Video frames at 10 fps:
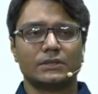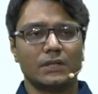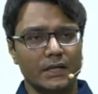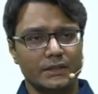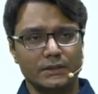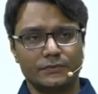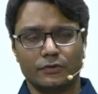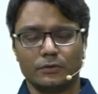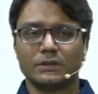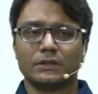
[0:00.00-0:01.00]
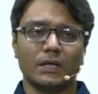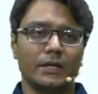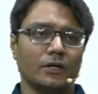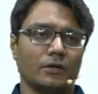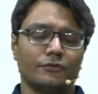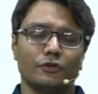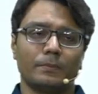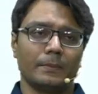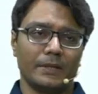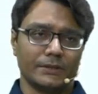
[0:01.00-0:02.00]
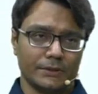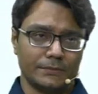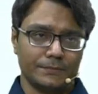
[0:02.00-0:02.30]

start it from the third year of your preparation.